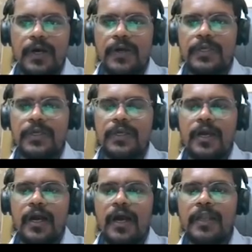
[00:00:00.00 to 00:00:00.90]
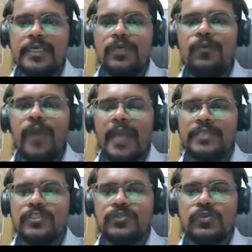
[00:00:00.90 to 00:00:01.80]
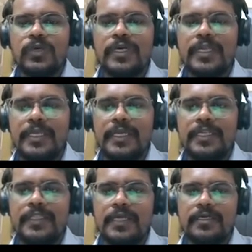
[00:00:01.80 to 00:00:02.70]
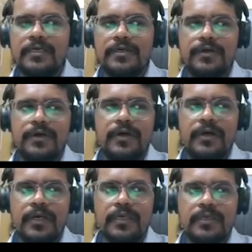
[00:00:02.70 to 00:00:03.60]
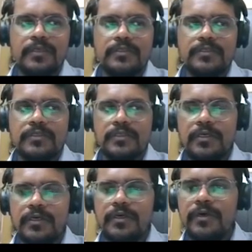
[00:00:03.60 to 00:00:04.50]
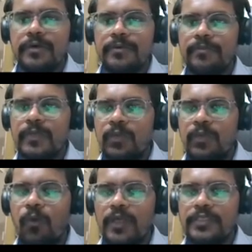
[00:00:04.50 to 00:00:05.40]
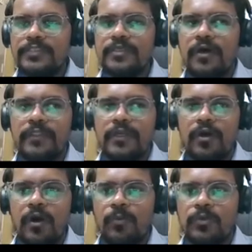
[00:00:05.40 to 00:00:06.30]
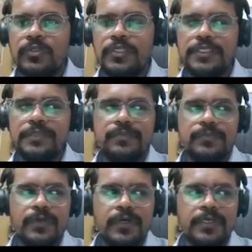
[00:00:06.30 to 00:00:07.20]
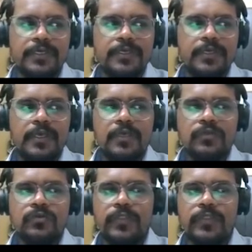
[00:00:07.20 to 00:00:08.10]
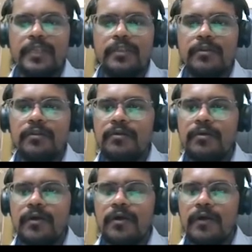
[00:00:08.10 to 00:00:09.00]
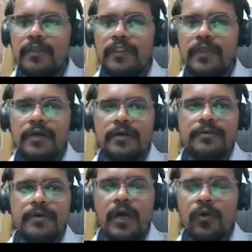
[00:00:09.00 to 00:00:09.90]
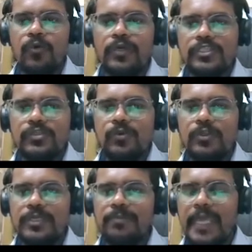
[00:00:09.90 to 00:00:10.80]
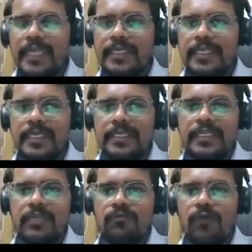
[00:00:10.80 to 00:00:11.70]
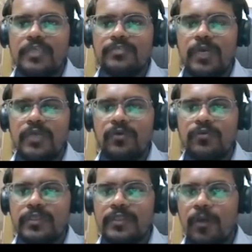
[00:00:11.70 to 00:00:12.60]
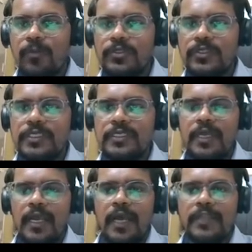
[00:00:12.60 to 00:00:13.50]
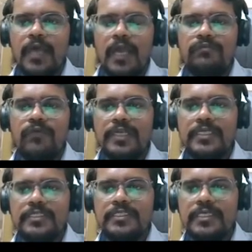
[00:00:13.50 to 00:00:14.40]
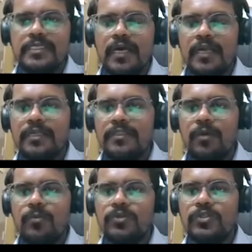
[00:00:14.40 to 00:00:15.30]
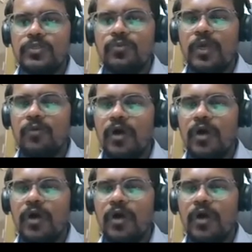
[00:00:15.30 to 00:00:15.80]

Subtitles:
okay, and give access to create that, okay, invoice on that opportunity. Okay, so then the account receivable team can create an invoice by using the opportunity. And the advantage here, under the opportunity we have